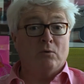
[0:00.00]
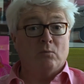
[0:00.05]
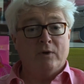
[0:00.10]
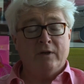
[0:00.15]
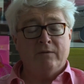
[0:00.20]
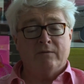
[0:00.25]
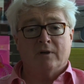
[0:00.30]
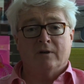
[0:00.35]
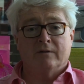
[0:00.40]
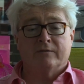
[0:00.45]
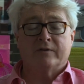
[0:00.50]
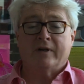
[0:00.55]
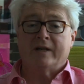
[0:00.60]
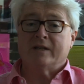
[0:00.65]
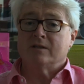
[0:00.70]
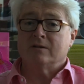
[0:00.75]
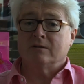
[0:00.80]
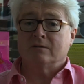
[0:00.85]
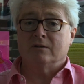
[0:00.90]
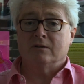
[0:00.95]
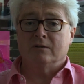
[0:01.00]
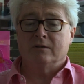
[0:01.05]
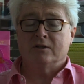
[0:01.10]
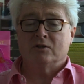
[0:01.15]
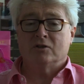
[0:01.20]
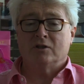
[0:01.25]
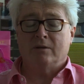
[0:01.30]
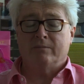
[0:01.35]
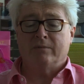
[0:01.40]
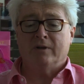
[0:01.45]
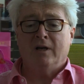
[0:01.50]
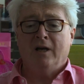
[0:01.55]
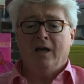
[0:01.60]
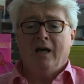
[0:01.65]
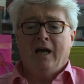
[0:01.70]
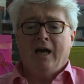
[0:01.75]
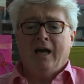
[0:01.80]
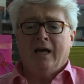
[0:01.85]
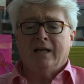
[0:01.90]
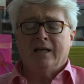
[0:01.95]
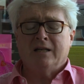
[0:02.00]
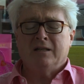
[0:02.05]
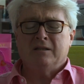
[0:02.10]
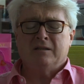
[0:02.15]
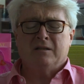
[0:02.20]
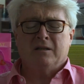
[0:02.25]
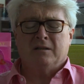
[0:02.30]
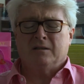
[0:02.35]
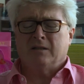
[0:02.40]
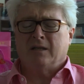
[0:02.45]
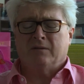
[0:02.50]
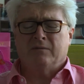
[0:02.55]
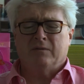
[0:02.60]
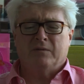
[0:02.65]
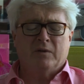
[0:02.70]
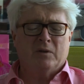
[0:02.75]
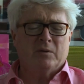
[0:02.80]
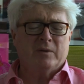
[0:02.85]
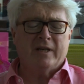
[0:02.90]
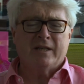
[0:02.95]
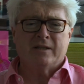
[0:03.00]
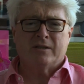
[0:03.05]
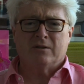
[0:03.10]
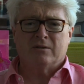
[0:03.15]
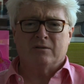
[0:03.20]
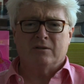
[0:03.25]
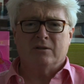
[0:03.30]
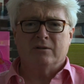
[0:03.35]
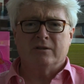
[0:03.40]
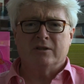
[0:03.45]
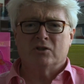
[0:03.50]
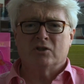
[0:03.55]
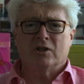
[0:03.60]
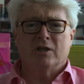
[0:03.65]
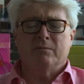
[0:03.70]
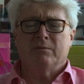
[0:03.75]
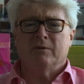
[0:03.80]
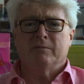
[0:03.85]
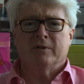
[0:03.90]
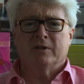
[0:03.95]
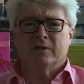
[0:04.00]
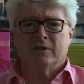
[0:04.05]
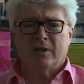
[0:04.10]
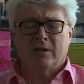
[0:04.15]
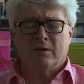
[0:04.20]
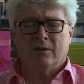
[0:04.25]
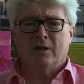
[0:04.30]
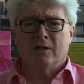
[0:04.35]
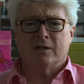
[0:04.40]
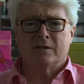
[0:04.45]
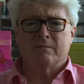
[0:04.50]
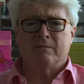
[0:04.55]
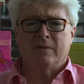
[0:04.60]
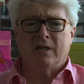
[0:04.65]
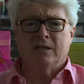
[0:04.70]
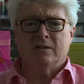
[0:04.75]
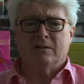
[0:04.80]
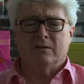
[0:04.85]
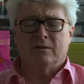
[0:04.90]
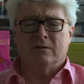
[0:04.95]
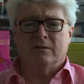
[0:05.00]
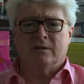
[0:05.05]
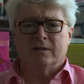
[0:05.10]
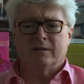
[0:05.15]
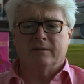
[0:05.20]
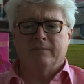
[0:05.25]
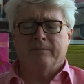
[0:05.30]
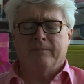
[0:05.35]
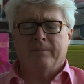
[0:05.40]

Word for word: We've got friends who can do it cheaper. And I just started taking the view, yes, you can do it cheaper, but don't ask me to do it.